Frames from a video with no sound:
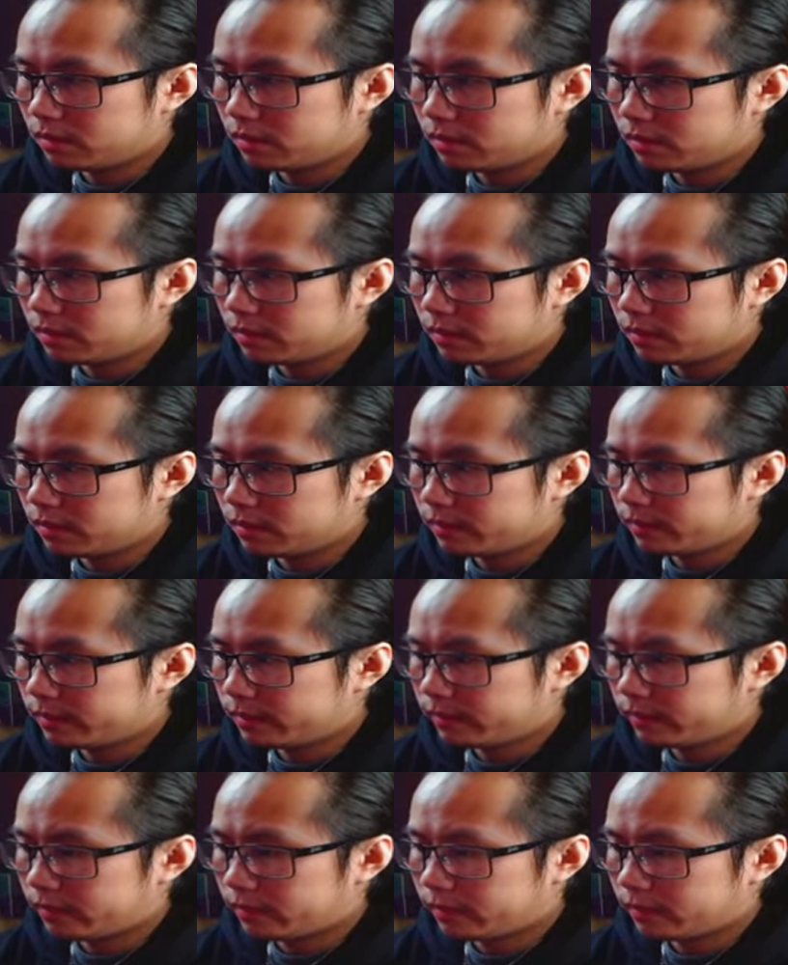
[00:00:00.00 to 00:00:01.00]

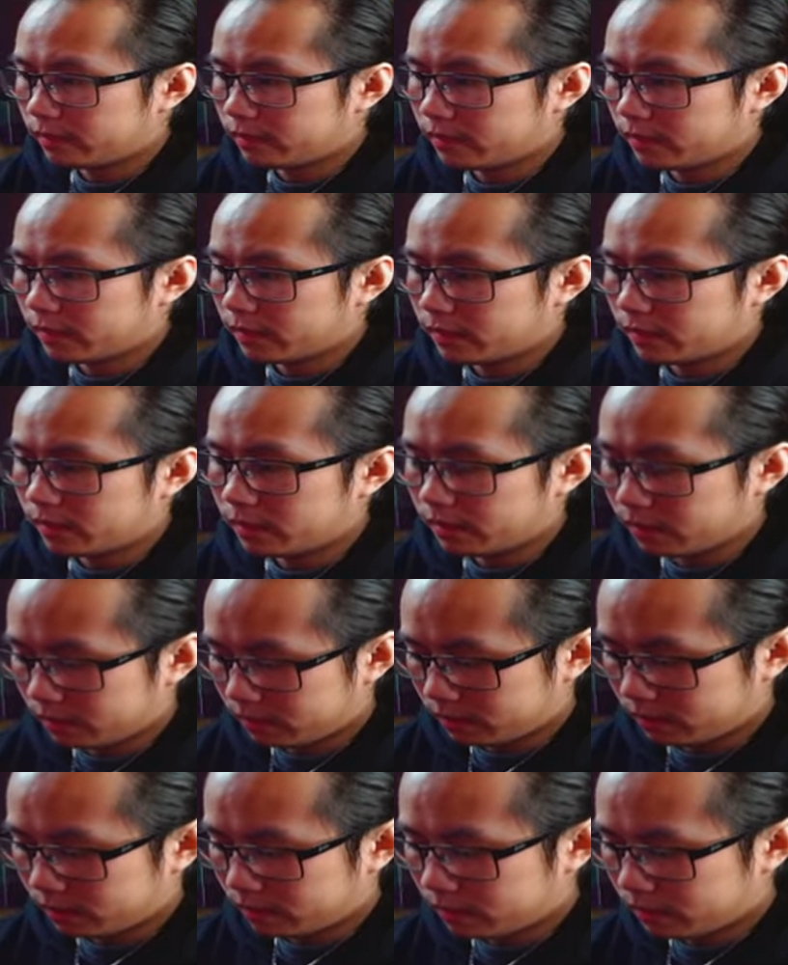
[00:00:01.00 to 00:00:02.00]

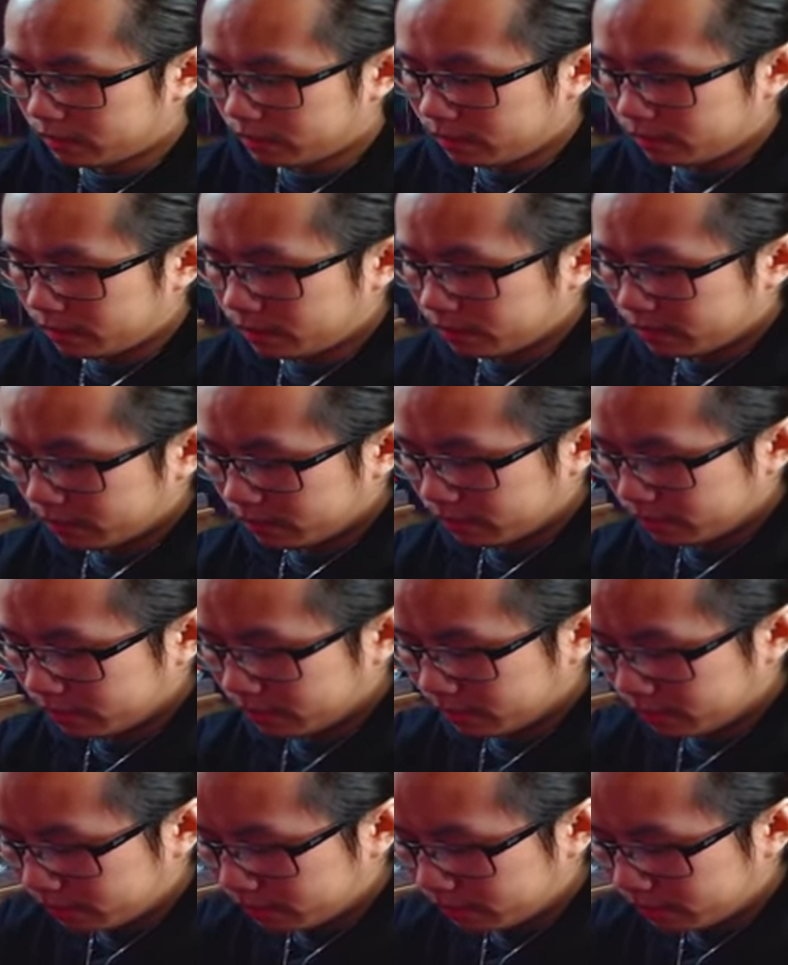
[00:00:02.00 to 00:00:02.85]
Nothing is said.